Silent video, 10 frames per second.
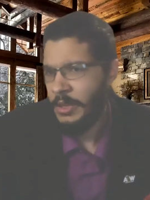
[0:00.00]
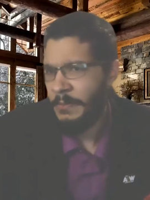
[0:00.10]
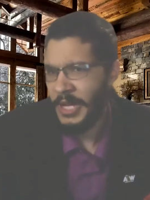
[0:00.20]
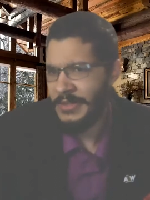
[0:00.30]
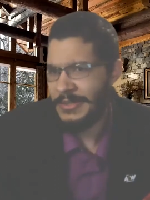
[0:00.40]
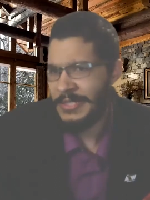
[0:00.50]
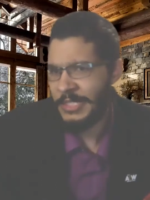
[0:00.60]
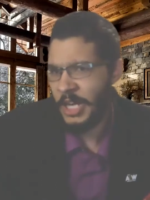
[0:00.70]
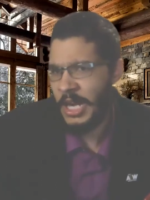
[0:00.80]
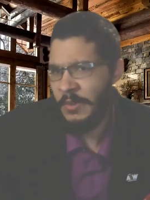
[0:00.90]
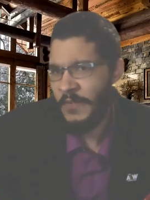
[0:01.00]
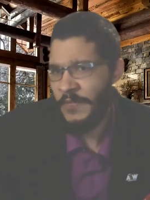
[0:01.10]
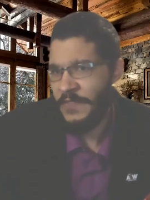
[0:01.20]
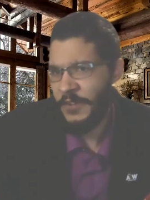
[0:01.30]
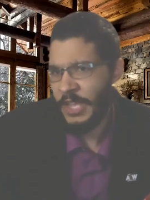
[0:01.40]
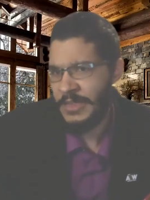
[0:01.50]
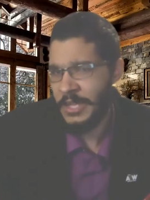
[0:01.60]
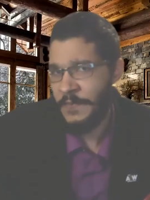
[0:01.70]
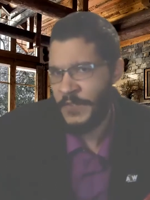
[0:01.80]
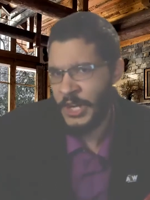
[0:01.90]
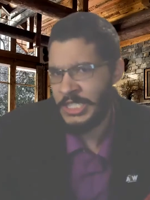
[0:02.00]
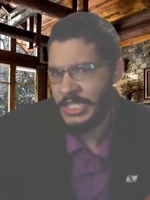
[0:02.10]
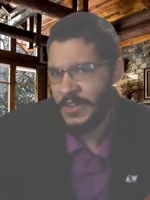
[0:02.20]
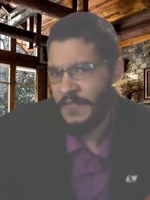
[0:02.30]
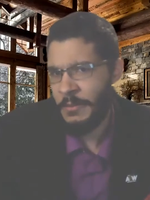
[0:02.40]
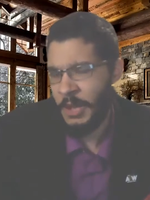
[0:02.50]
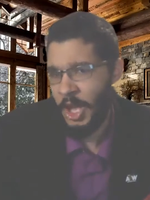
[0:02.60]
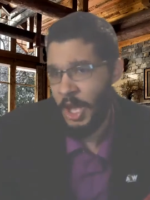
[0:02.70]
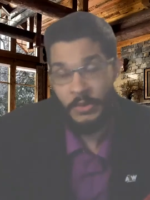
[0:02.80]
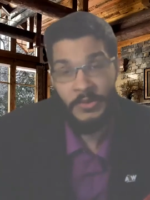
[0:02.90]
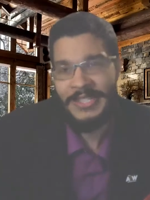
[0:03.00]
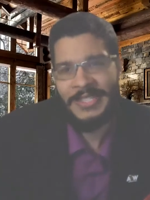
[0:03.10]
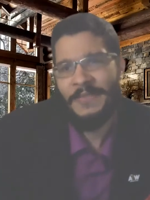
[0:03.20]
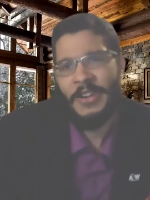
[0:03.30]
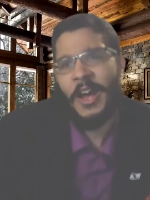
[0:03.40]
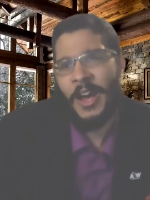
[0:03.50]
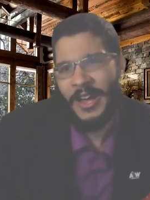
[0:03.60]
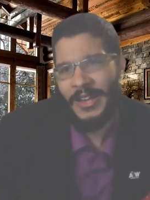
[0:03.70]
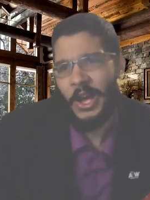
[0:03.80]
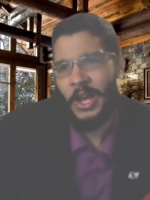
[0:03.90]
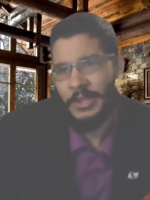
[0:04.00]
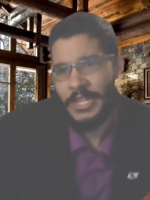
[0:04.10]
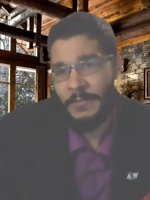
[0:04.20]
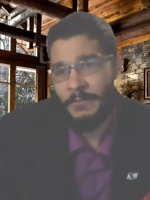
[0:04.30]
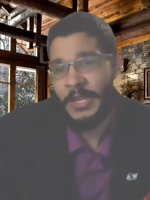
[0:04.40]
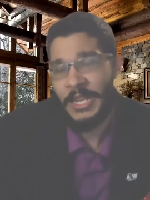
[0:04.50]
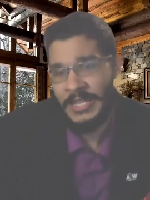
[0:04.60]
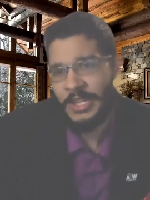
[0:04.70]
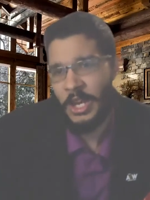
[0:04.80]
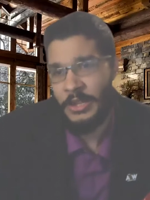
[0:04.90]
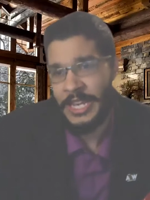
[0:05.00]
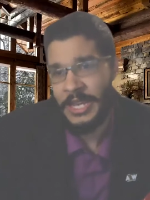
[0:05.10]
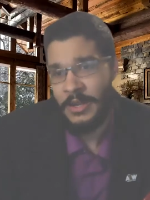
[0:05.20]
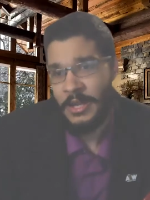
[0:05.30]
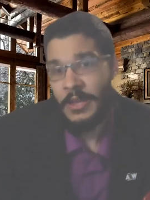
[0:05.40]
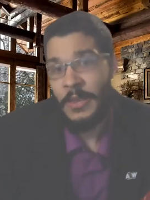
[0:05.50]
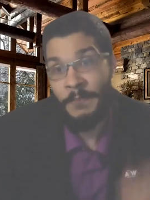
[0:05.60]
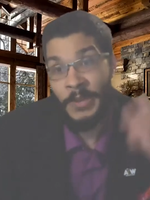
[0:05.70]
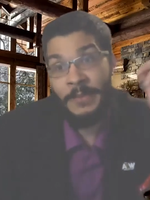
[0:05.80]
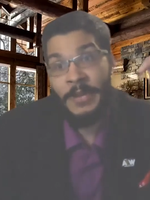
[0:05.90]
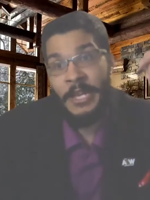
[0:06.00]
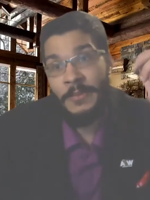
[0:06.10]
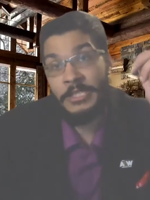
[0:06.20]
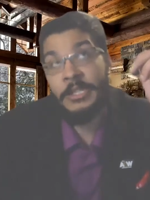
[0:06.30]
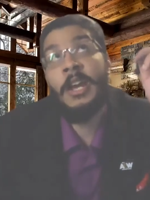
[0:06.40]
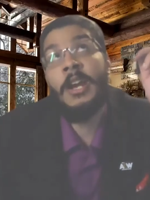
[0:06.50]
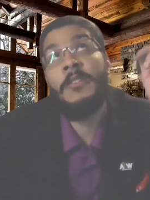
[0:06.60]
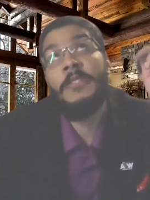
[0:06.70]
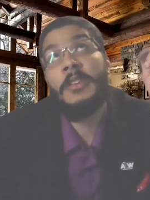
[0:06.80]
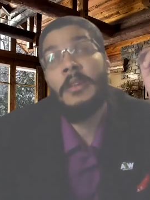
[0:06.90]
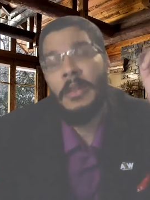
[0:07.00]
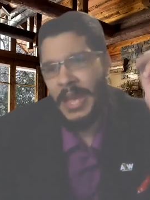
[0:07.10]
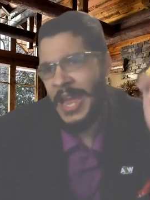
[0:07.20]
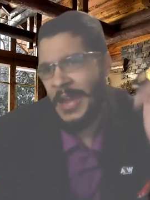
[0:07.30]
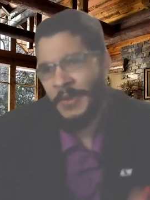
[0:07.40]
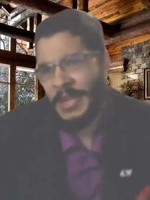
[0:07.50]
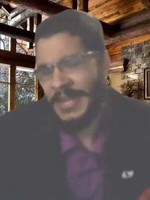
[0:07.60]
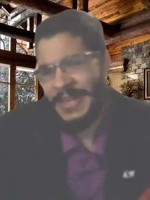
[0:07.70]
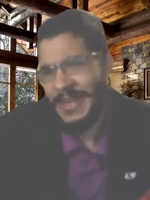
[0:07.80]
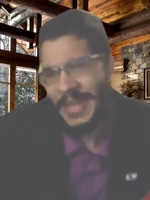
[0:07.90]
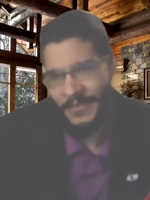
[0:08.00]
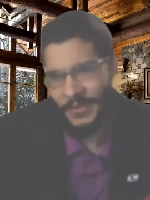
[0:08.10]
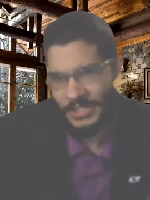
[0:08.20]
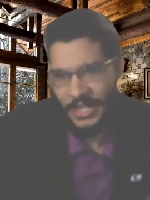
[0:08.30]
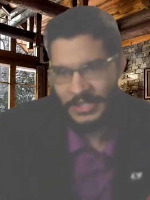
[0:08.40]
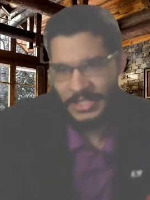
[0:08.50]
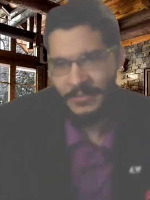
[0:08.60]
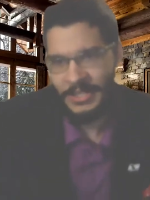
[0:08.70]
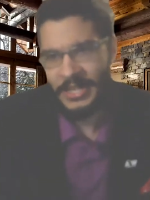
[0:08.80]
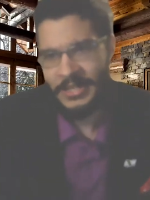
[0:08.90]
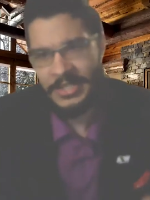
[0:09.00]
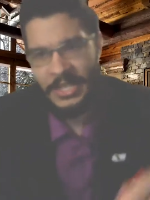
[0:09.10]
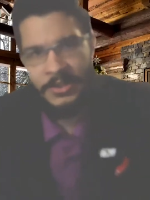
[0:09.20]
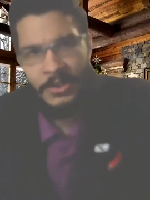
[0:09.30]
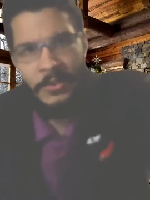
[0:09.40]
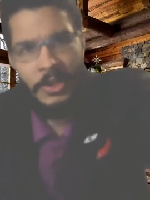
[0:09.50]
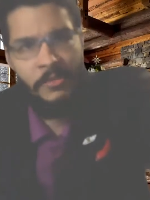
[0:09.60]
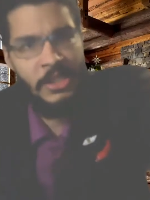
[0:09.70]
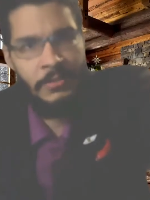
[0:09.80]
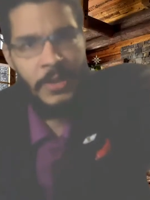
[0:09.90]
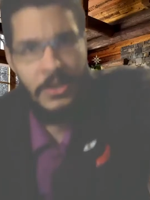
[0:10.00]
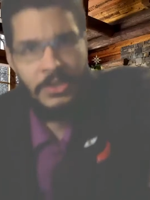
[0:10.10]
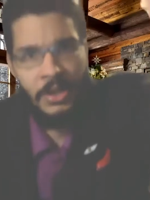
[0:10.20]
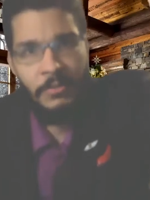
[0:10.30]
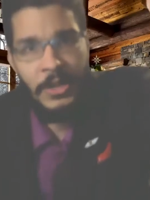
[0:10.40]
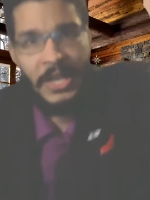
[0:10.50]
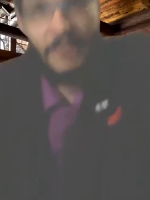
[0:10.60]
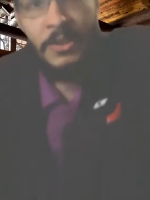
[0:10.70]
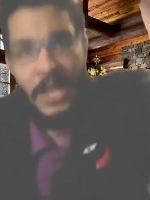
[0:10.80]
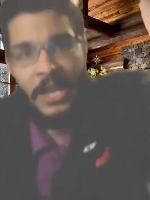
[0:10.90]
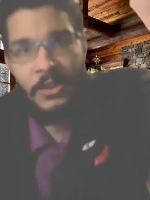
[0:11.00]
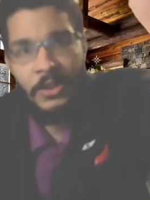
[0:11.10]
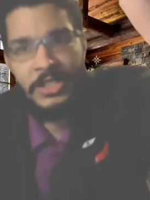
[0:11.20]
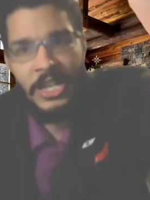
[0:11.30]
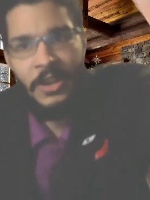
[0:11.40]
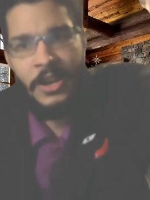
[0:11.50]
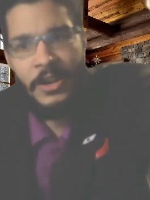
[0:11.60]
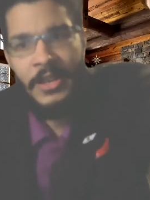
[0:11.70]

But starting with, I feel like the fiercest of them all, who isn't even on All Elite, but is All Elite, the big man upstairs, I would never challenge him, Kingston. You don't know what tomorrow's going to bring. Have you not heard JR?